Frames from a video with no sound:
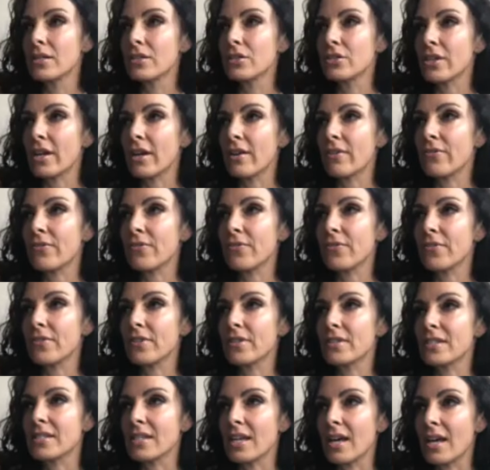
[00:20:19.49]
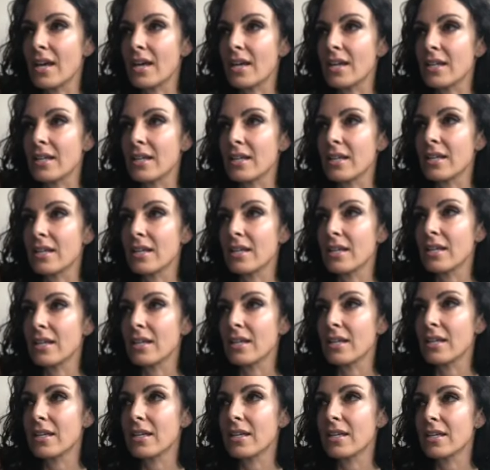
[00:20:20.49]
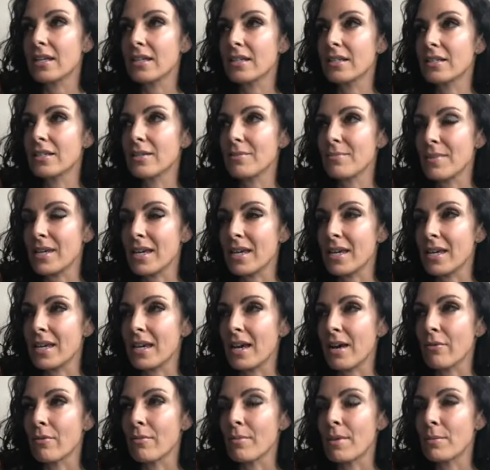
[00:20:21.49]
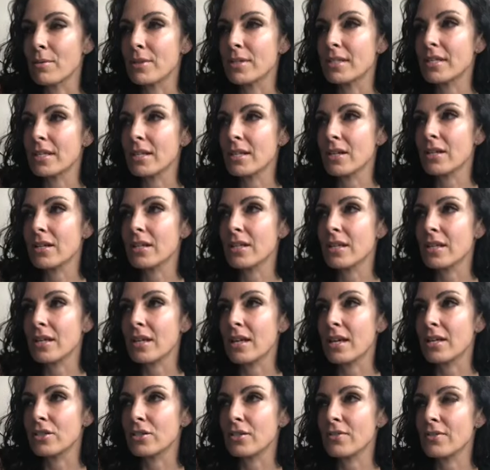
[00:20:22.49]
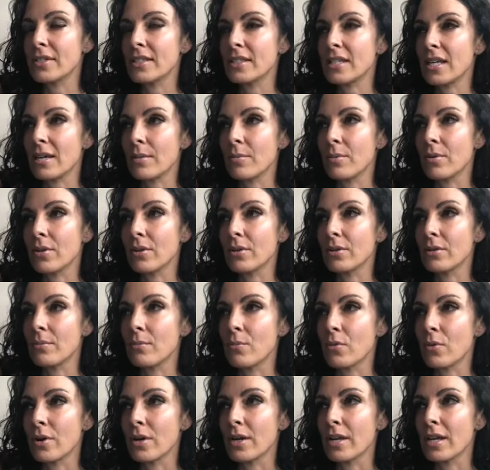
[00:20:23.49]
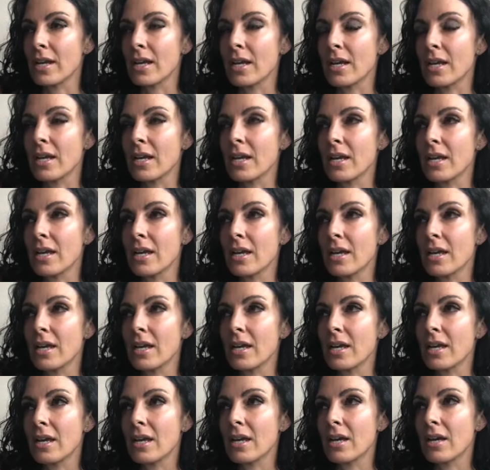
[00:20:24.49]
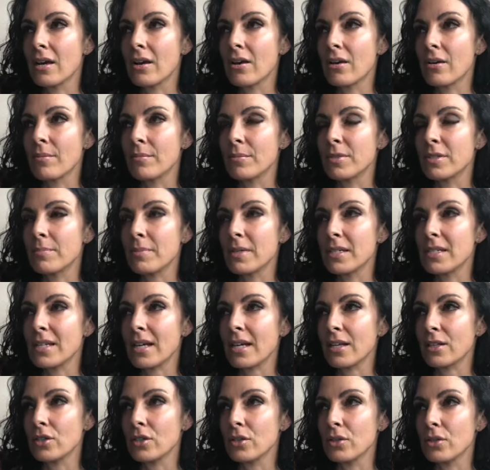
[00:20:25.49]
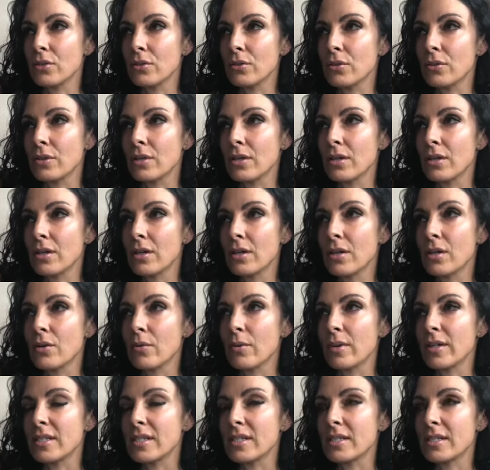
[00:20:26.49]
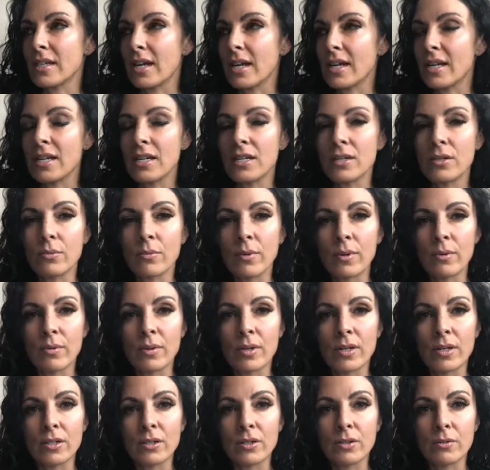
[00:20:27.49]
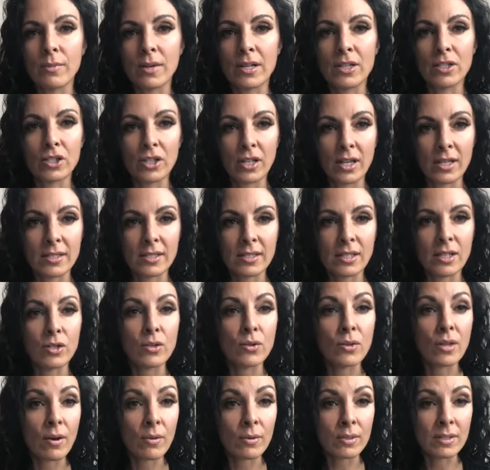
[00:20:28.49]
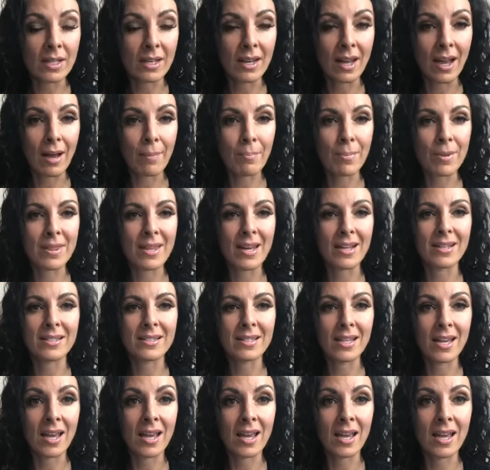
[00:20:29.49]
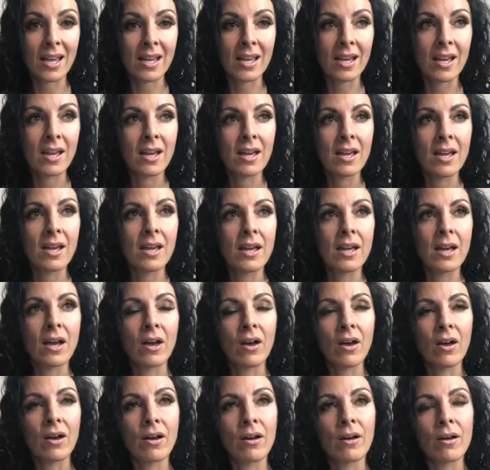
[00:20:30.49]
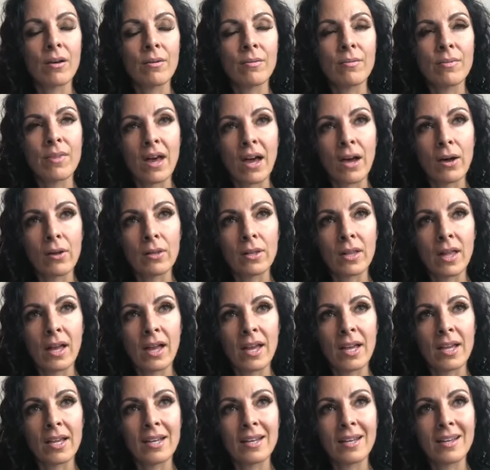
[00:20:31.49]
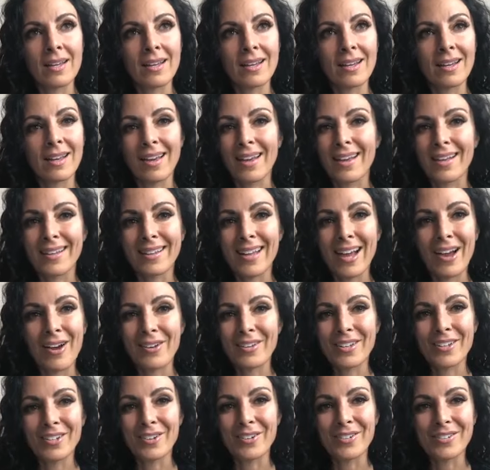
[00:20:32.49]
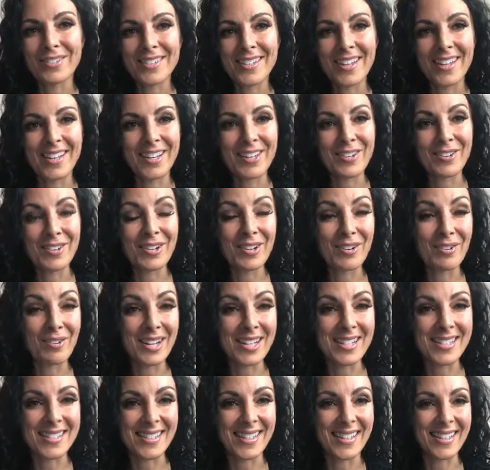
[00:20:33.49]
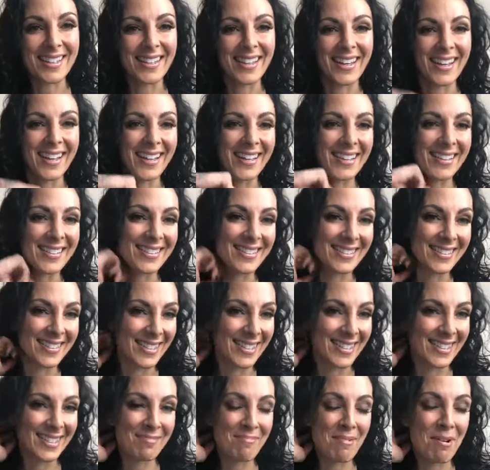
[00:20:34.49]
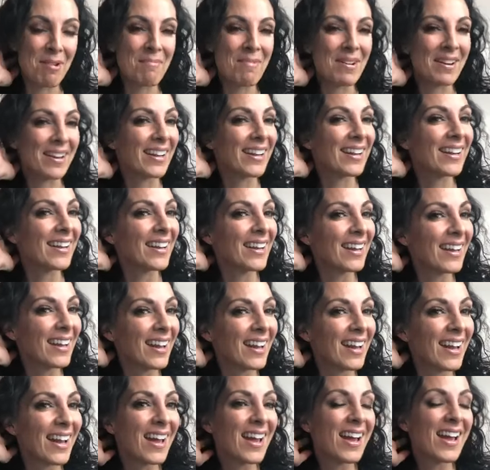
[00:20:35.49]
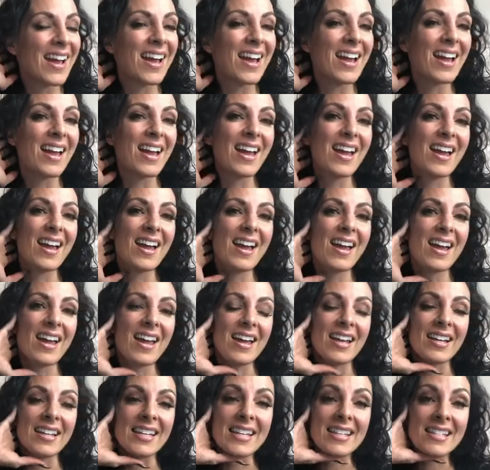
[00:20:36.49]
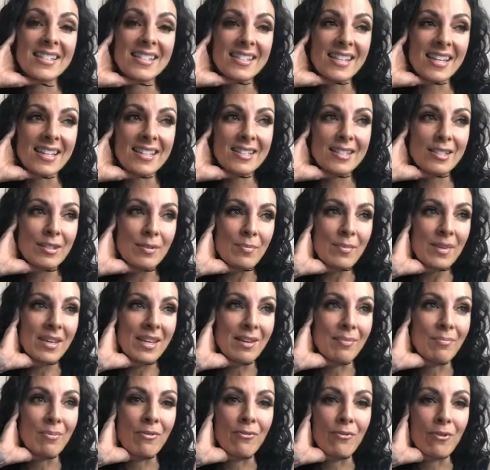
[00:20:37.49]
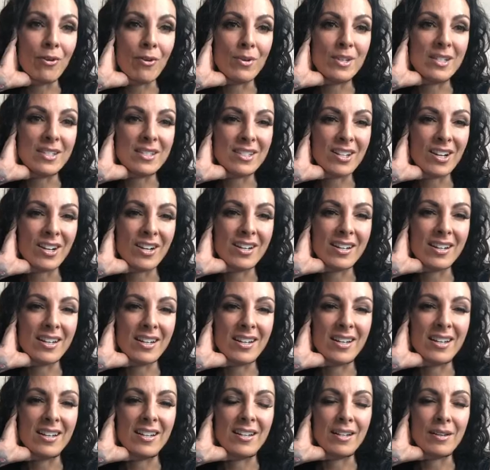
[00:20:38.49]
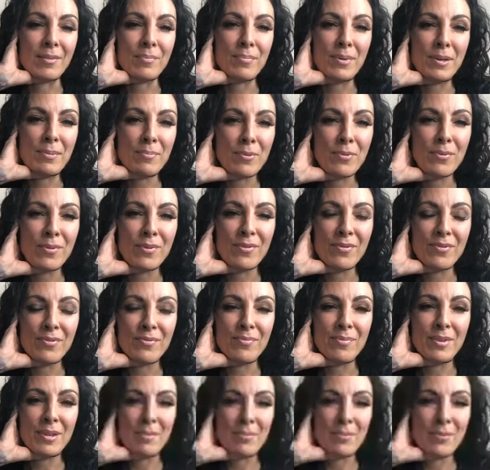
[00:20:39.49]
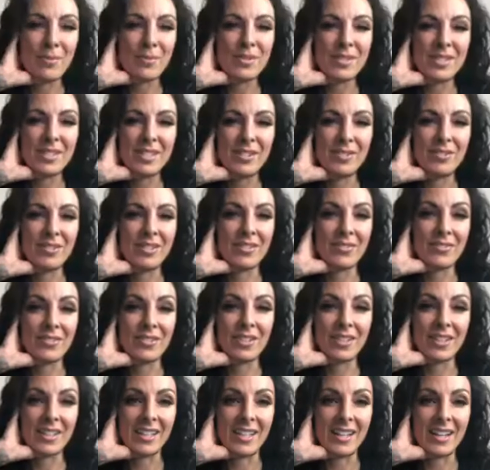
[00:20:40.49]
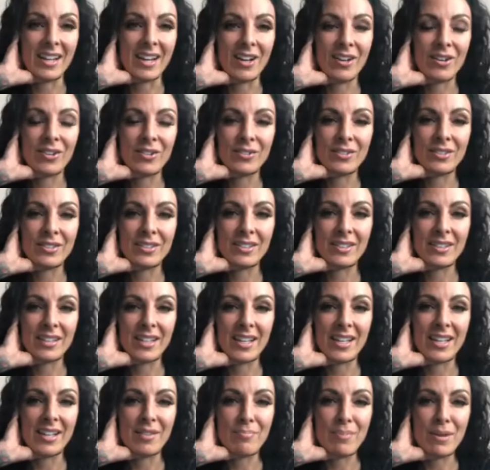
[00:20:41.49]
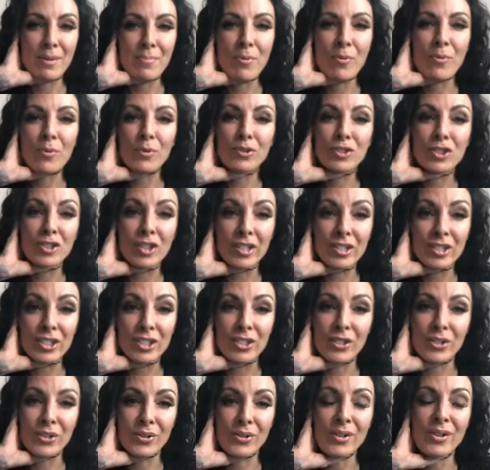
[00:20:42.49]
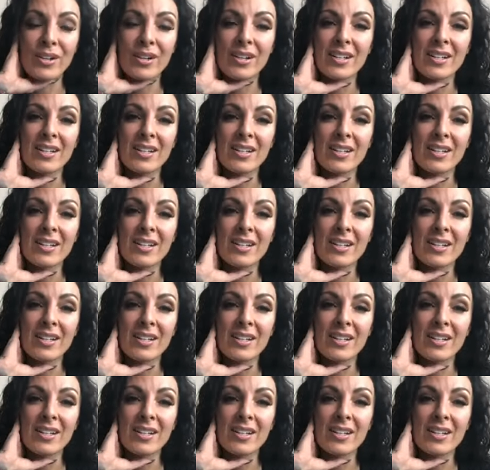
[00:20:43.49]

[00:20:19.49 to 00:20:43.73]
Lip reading: Jeff said to me, I remember sitting on the edge of his table in the morning to be tattooed. We decided we were going to do my chest. I knew that was going to happen that day, the outline. And the out, you know, it's not like you're going to erase it. Like, it's permanent. And he said to me before we started, people will see you differently now. Like, people will judge you.